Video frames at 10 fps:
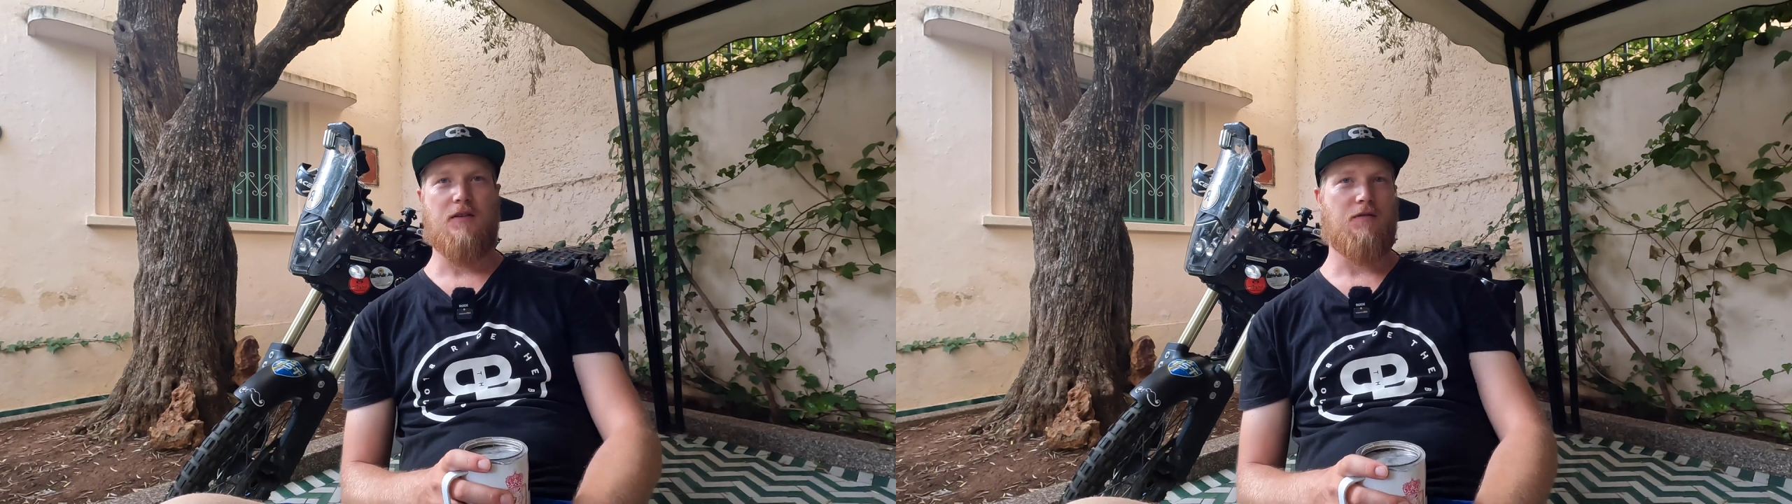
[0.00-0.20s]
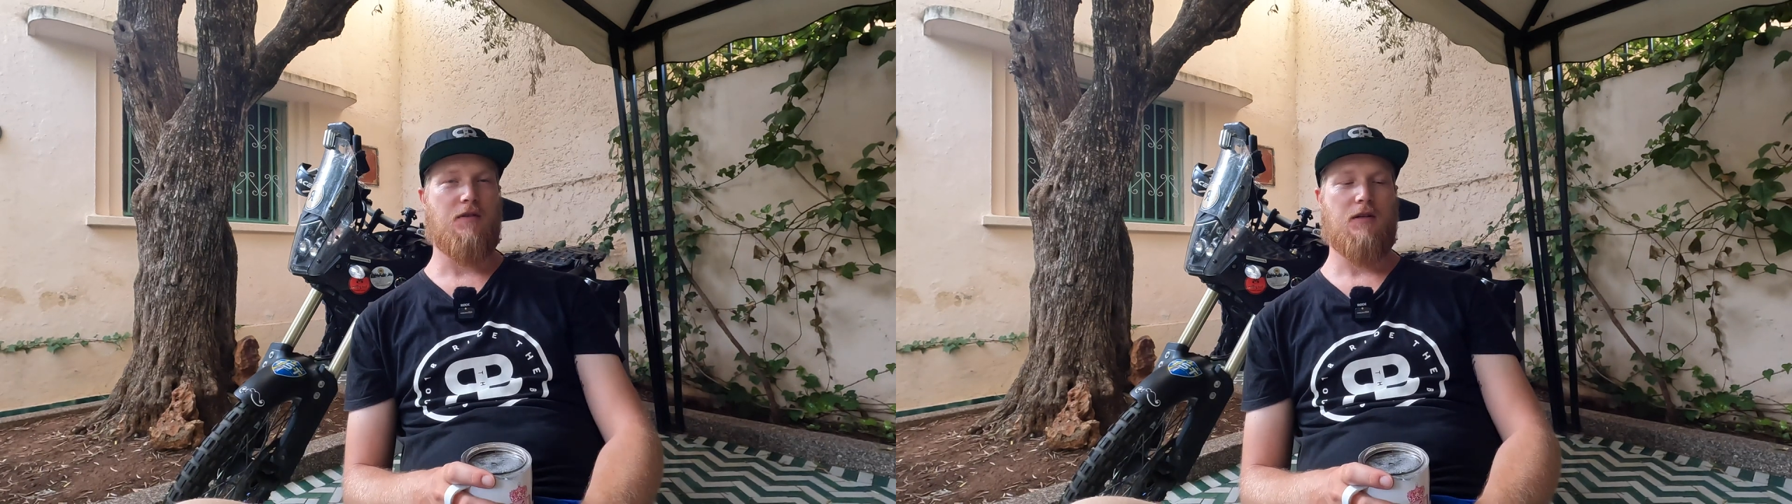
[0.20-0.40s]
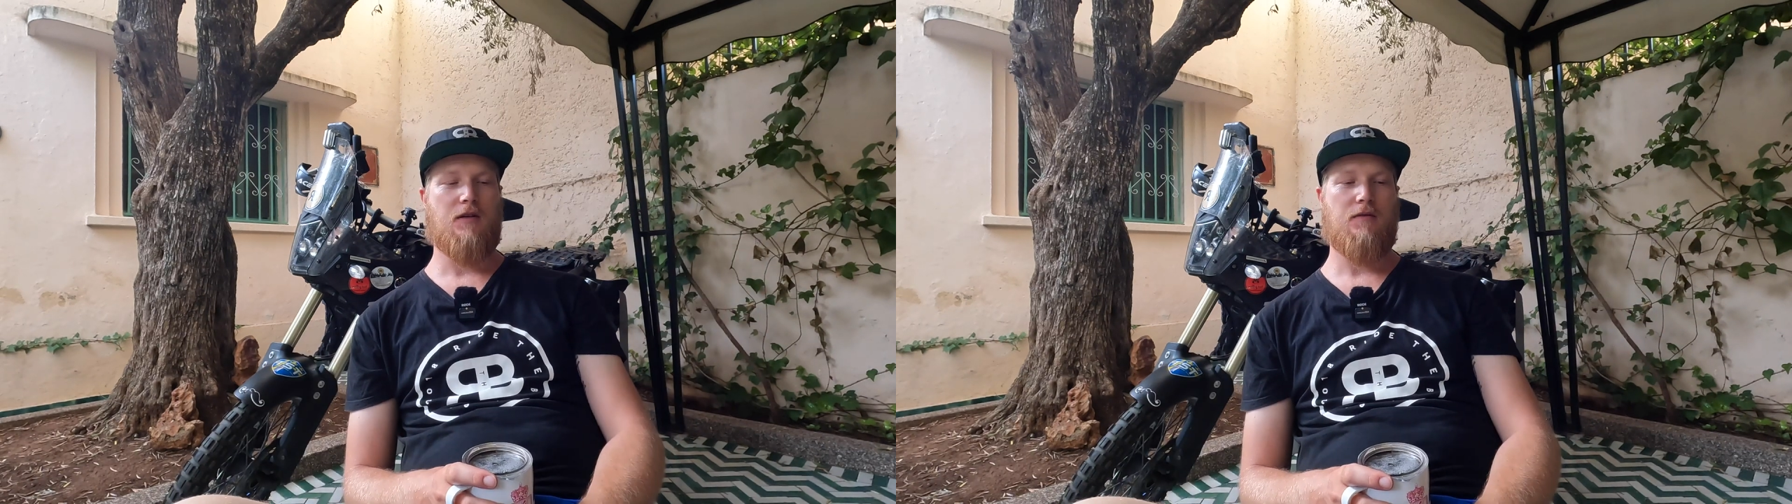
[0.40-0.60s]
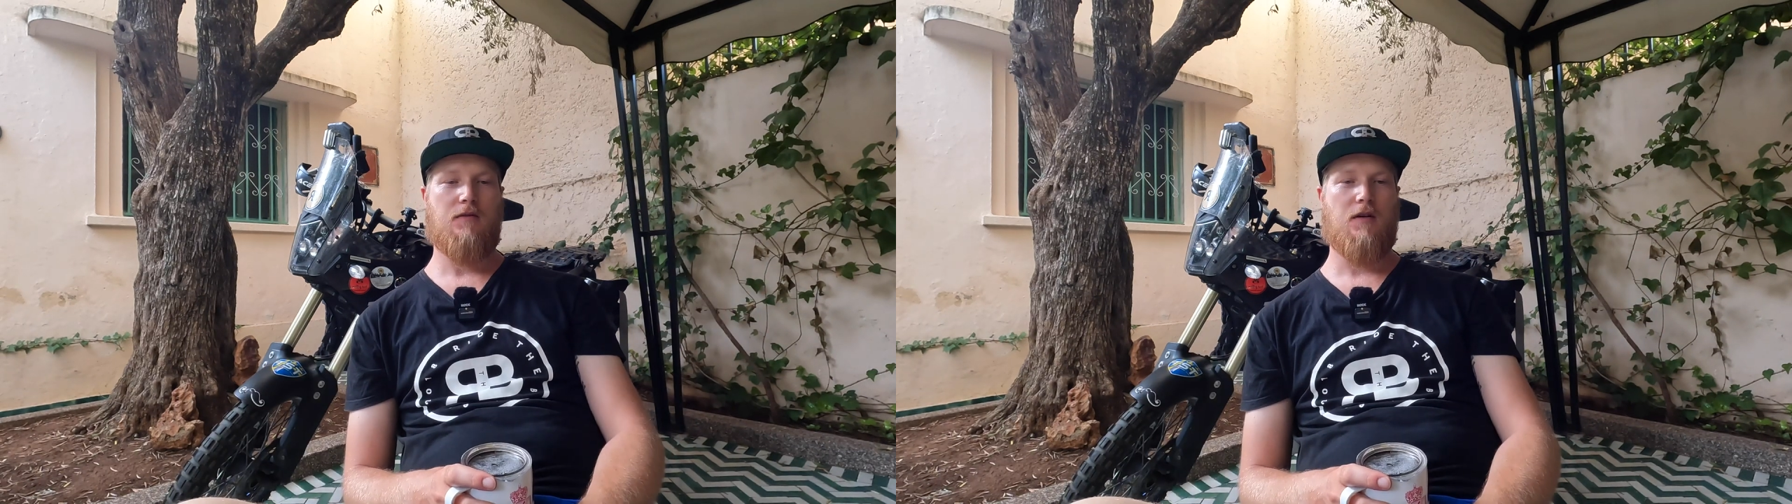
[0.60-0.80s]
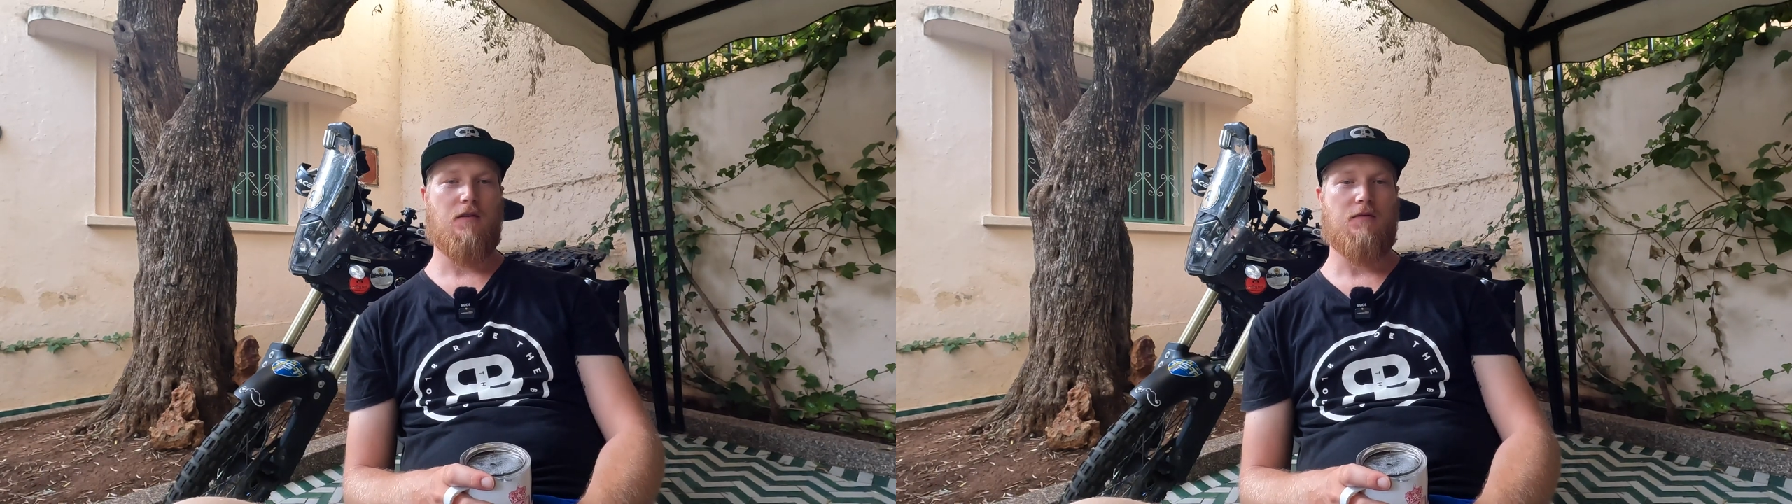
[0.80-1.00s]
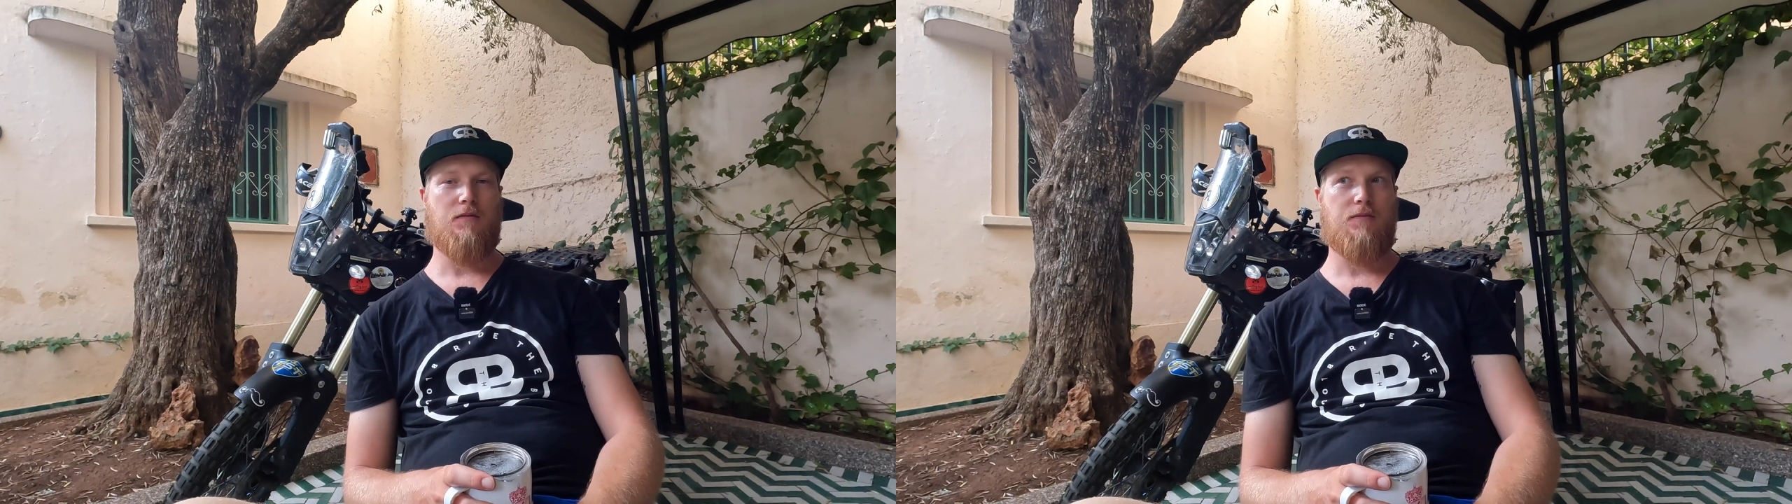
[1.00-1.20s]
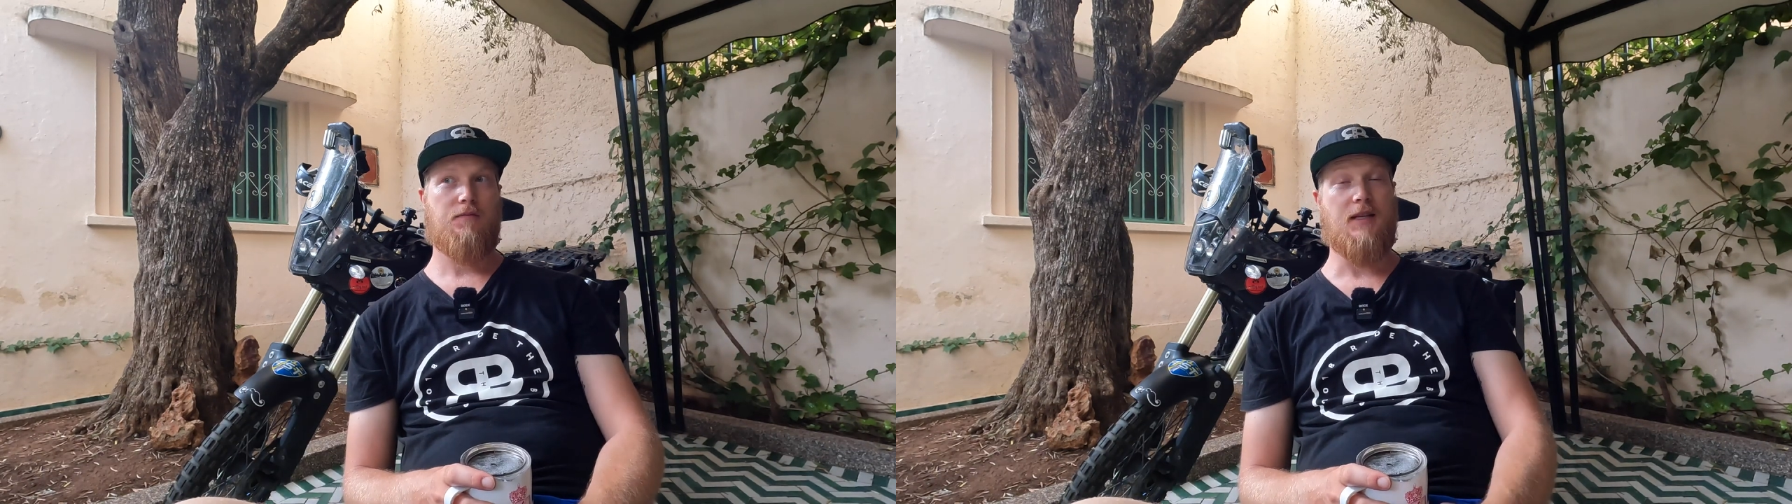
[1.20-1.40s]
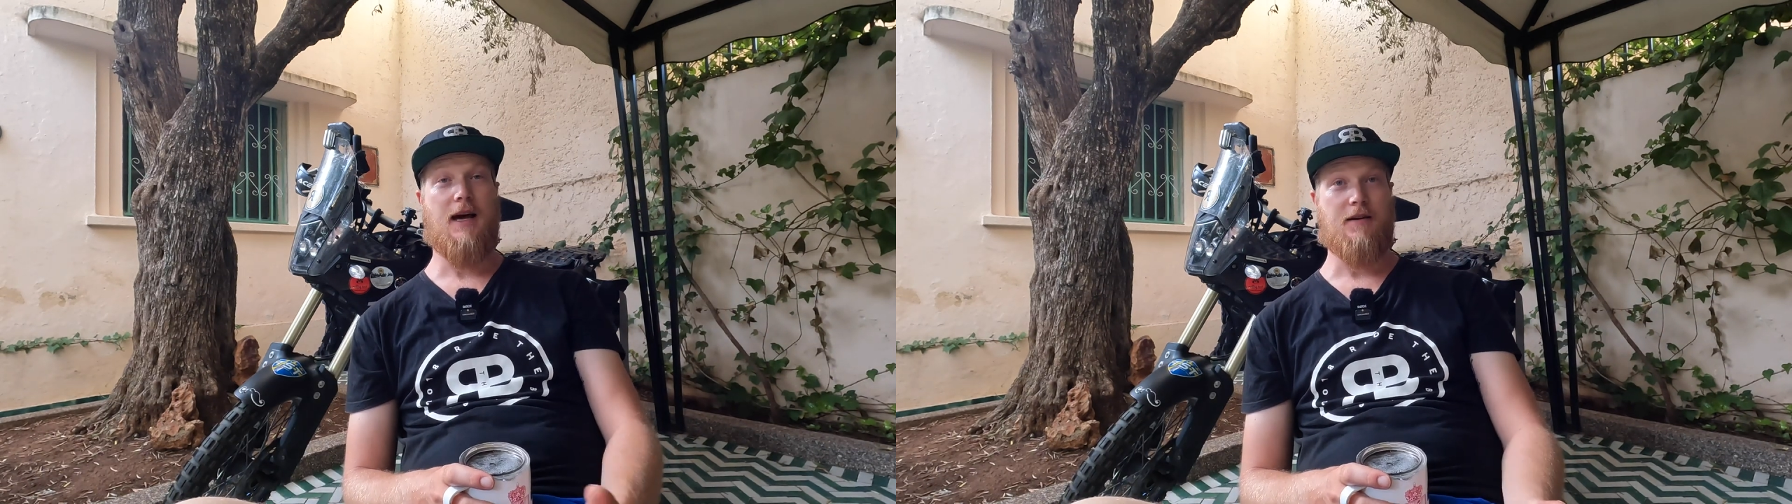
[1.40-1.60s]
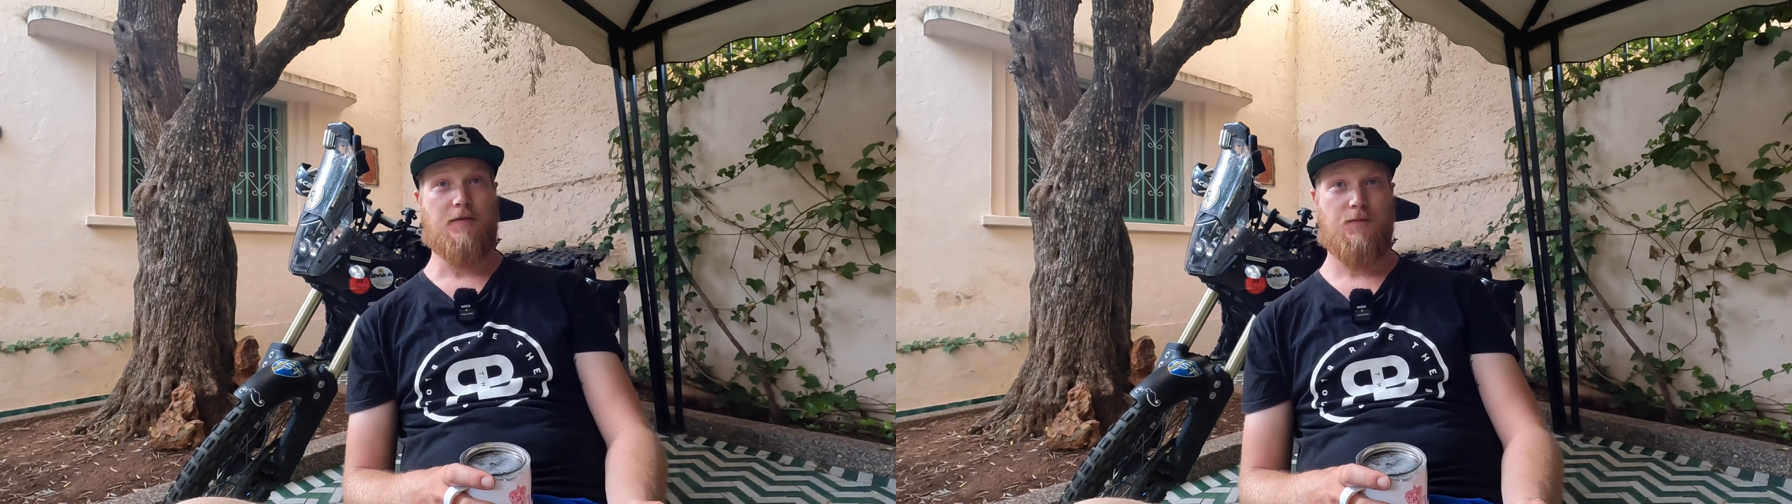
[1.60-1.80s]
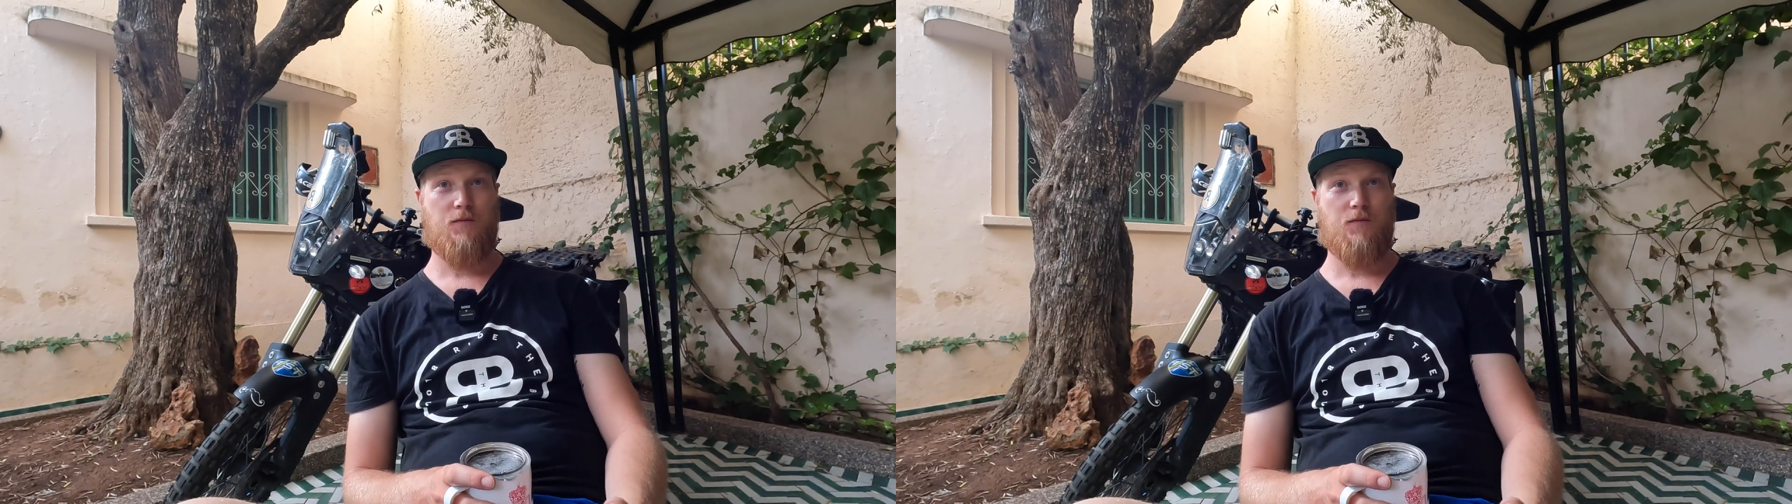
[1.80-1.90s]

of data.